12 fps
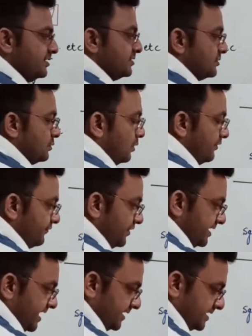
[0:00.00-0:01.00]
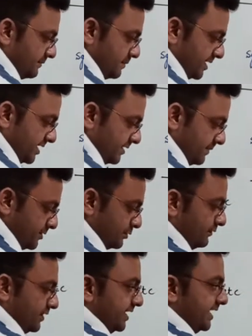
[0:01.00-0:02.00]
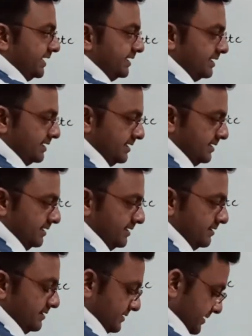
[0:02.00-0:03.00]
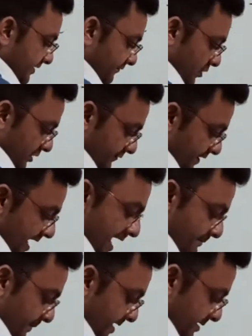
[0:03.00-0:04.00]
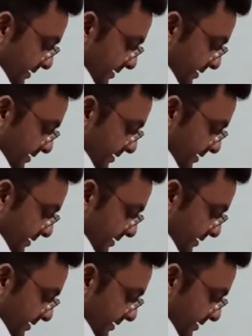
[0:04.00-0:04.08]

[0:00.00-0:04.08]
So, if we take the mirror image over here, then what will happen?